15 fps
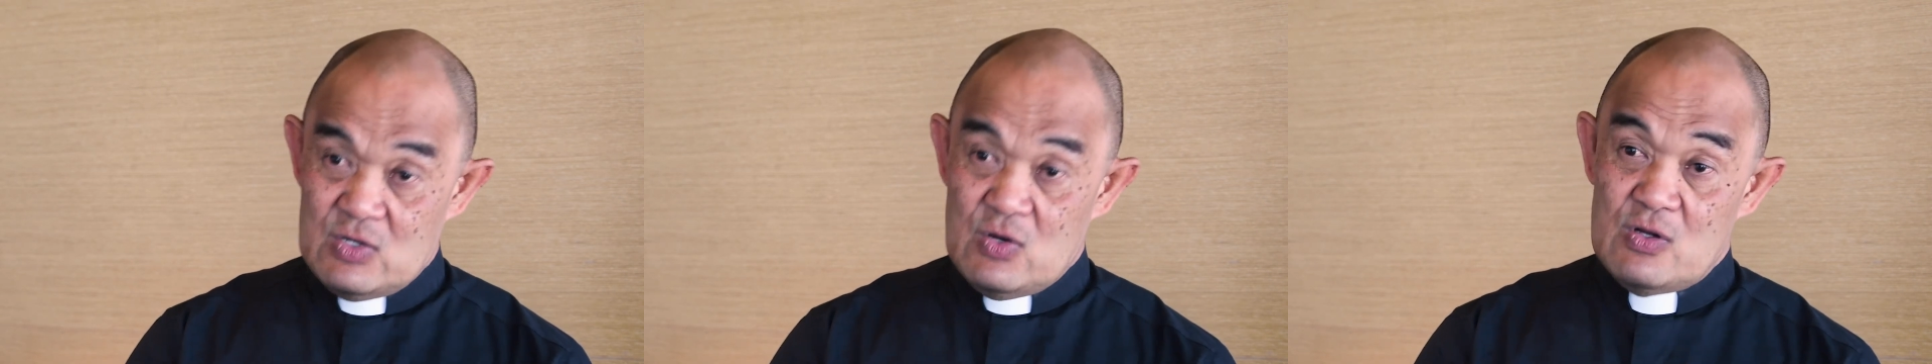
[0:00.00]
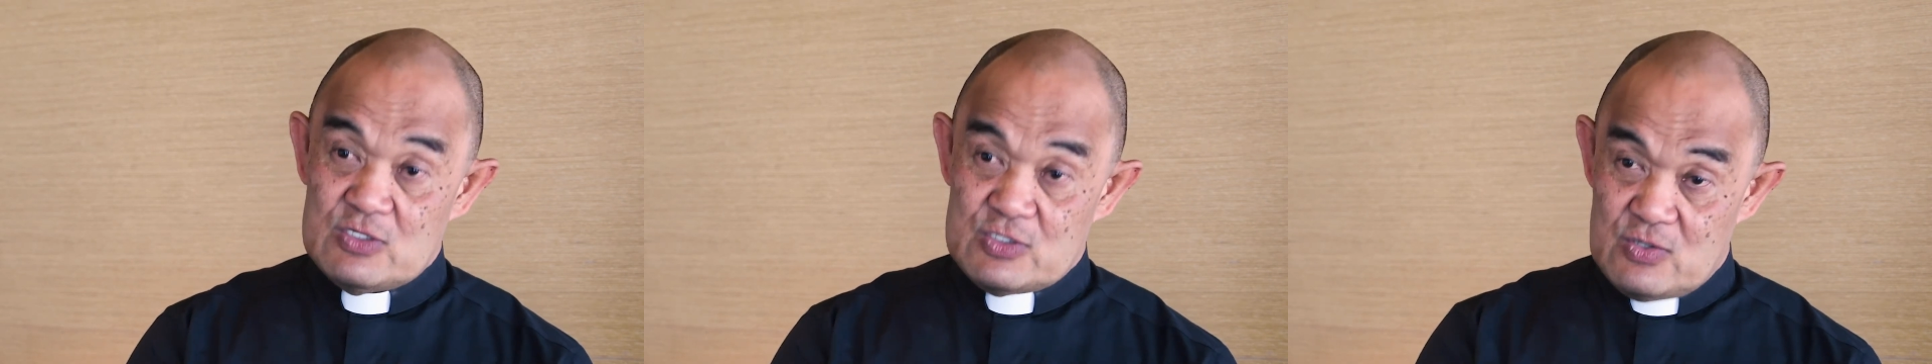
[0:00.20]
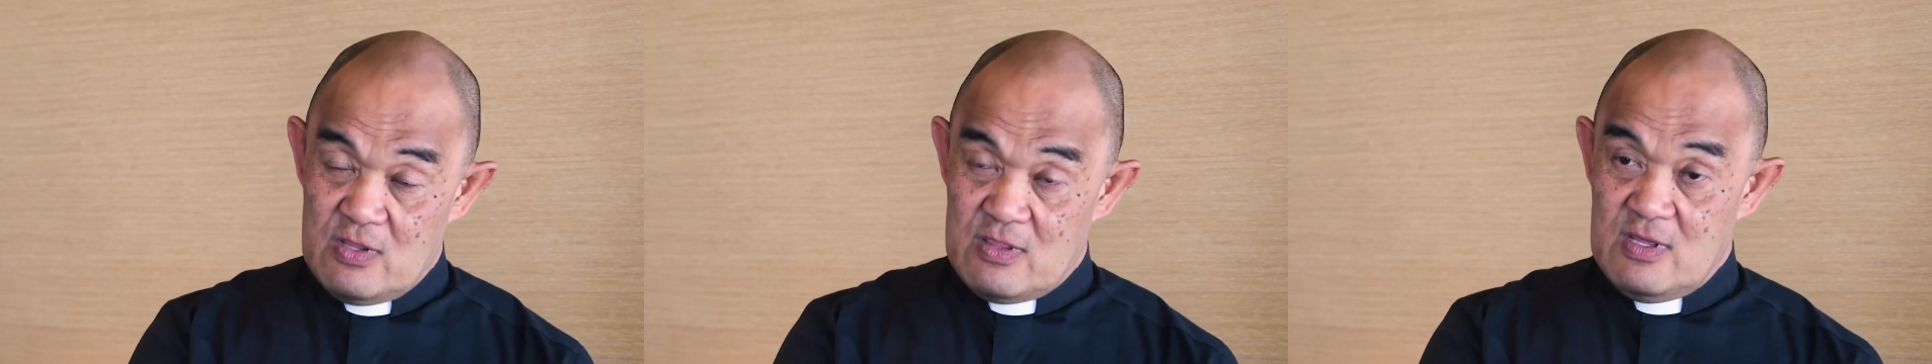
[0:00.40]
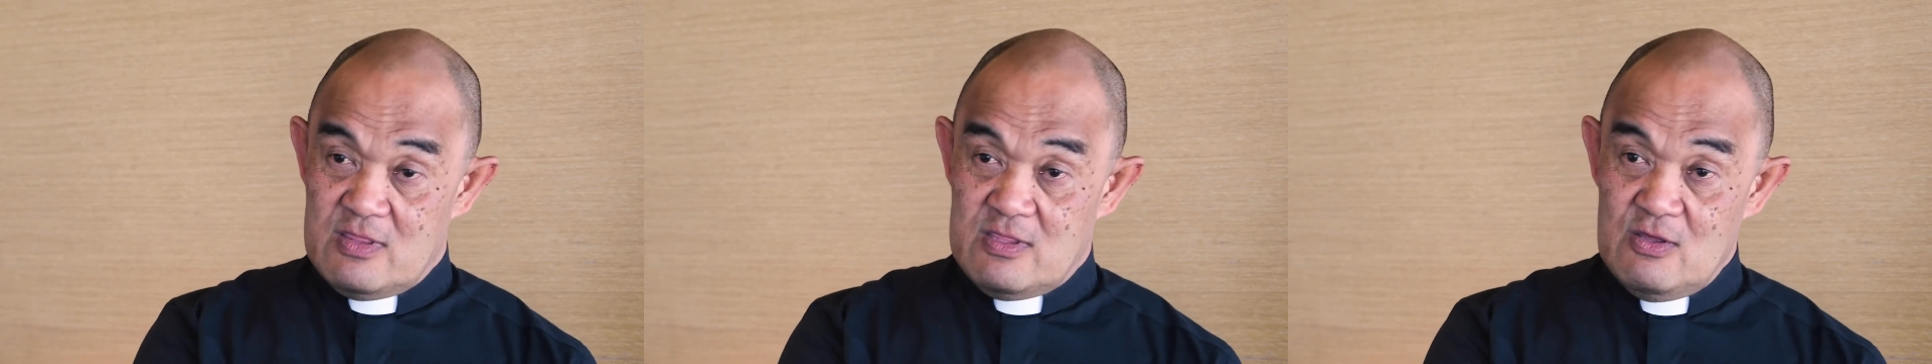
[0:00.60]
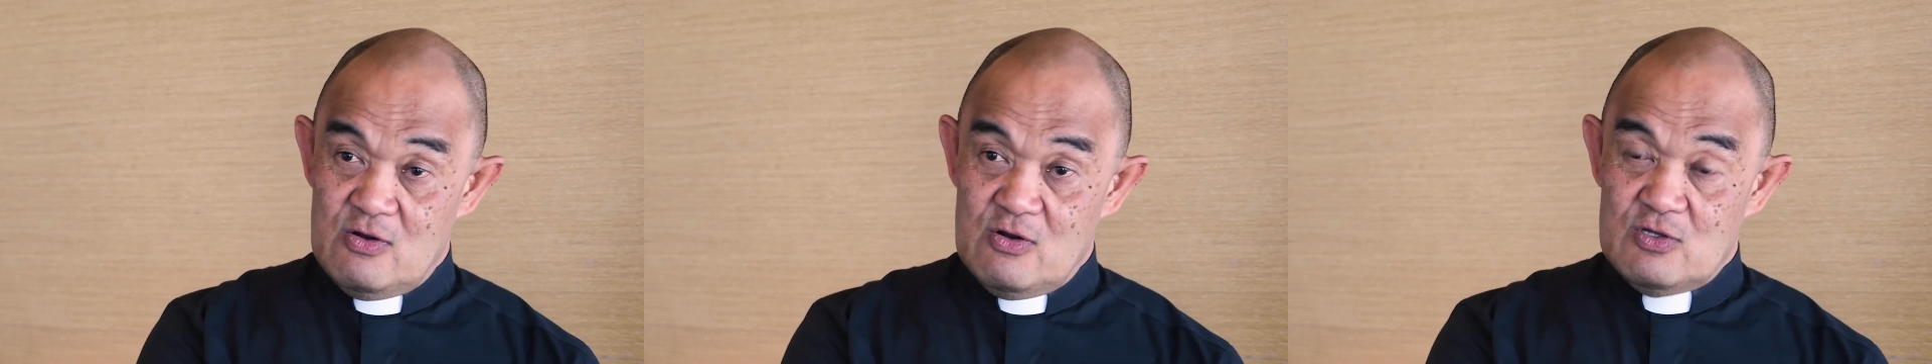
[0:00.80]
also the
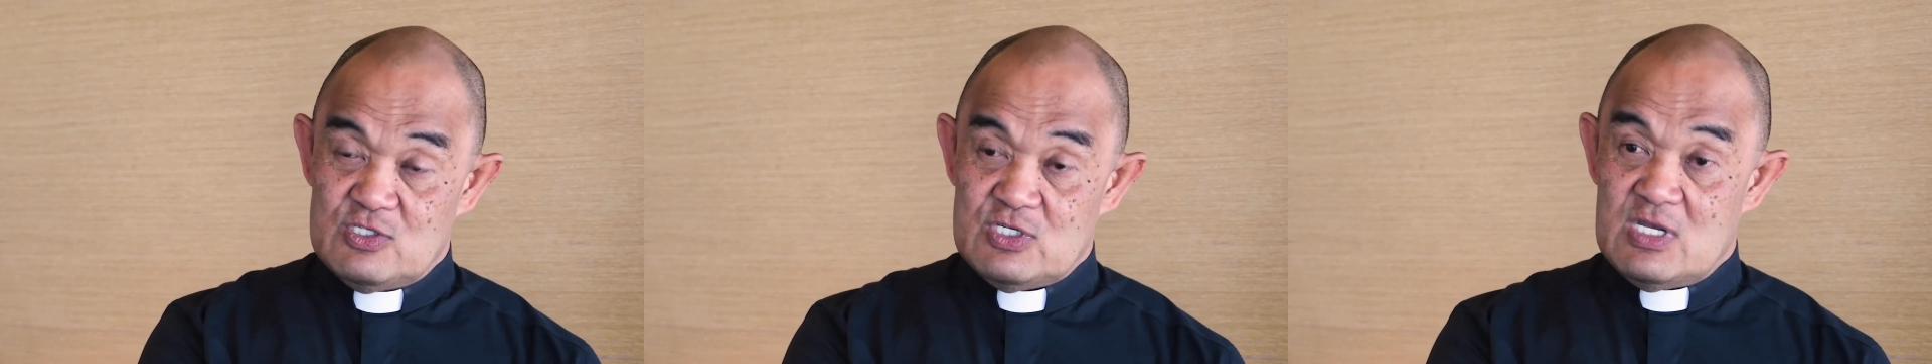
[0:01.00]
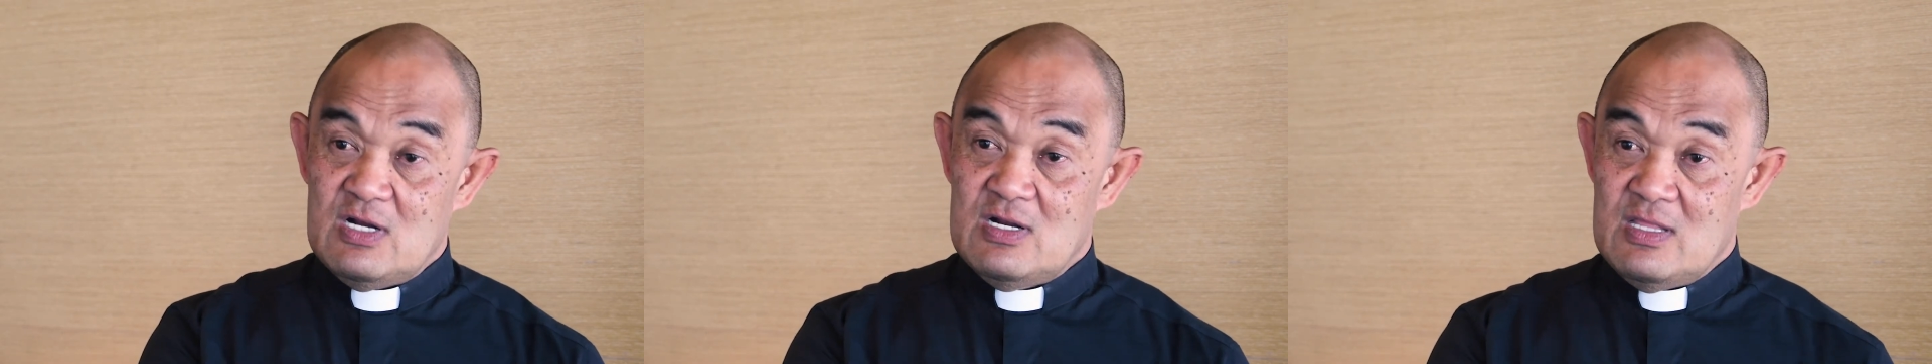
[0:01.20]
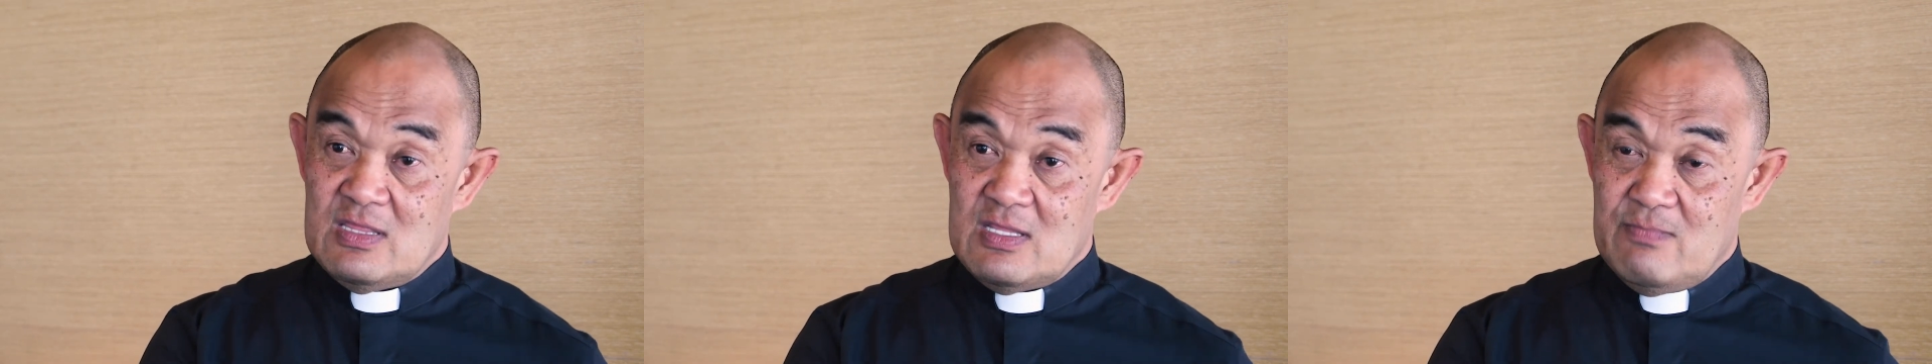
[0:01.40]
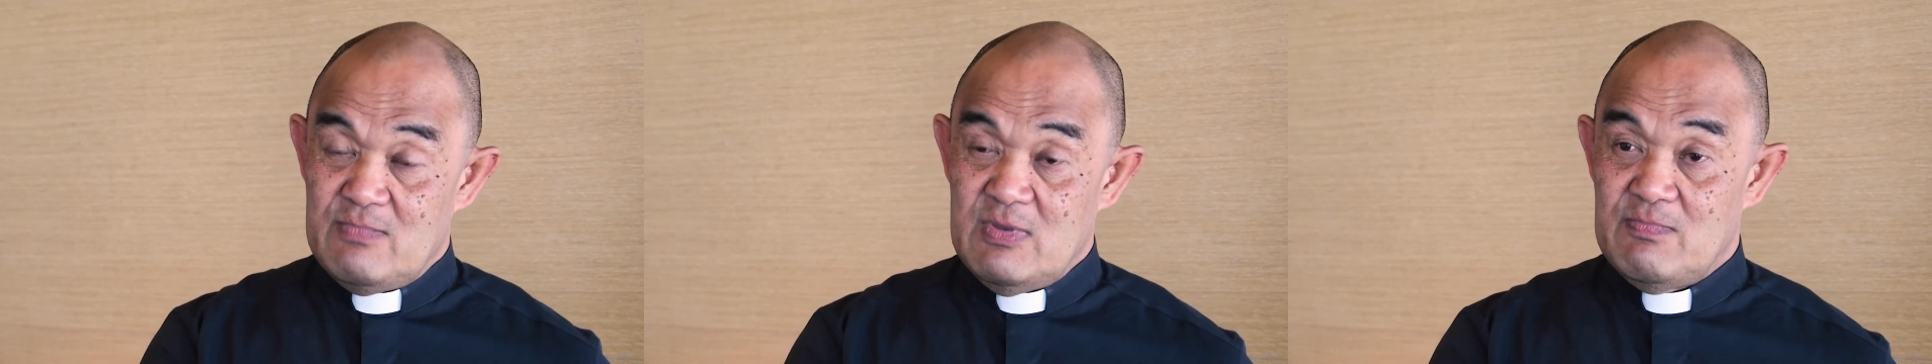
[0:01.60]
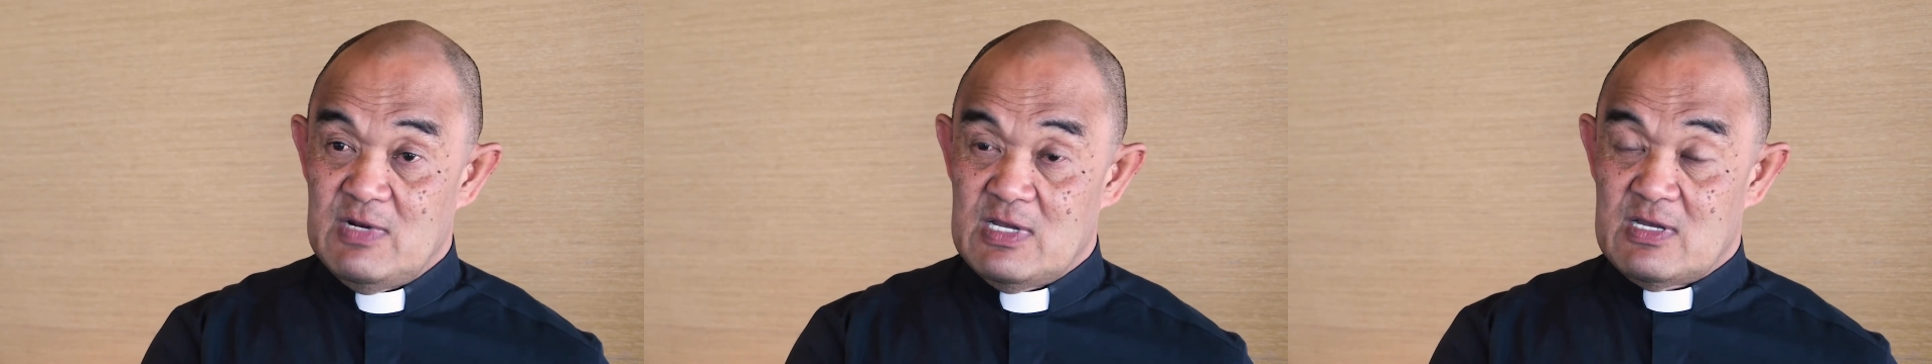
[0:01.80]
theological and the
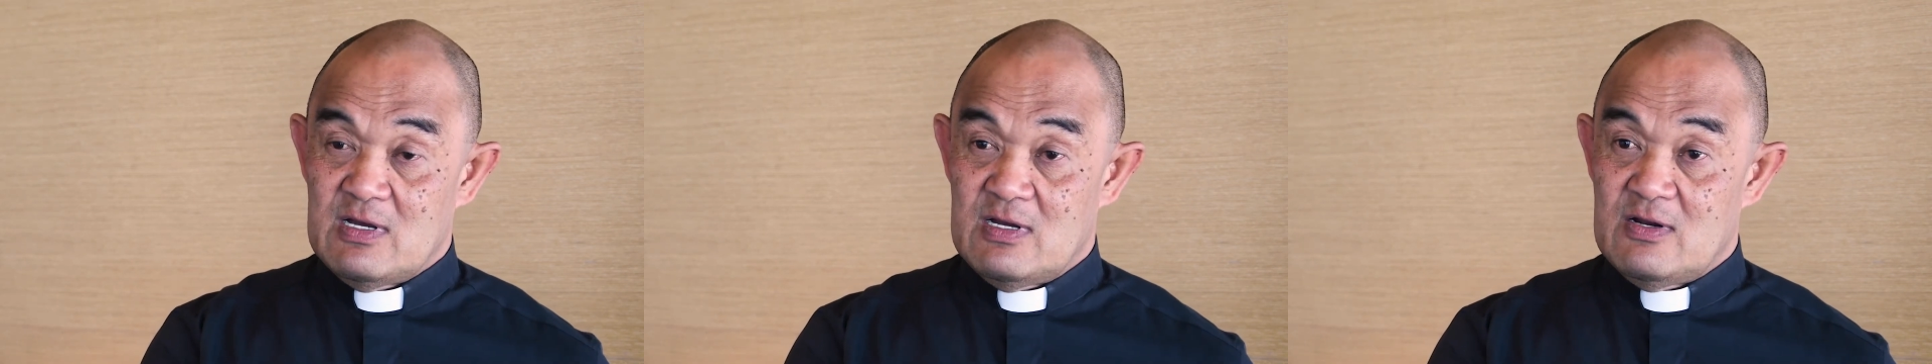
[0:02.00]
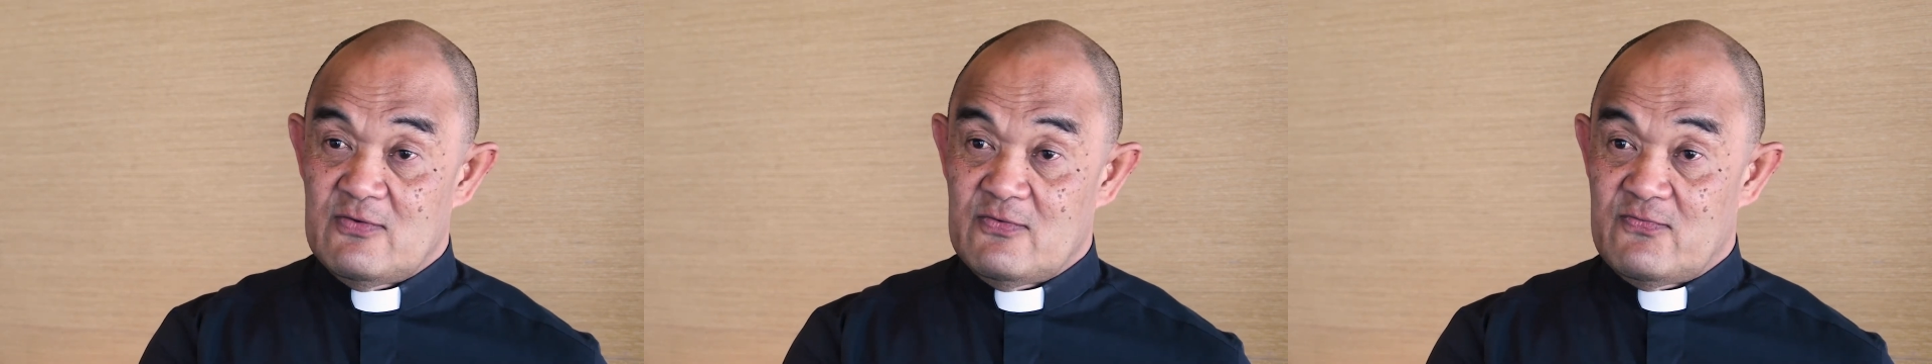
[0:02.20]
biblical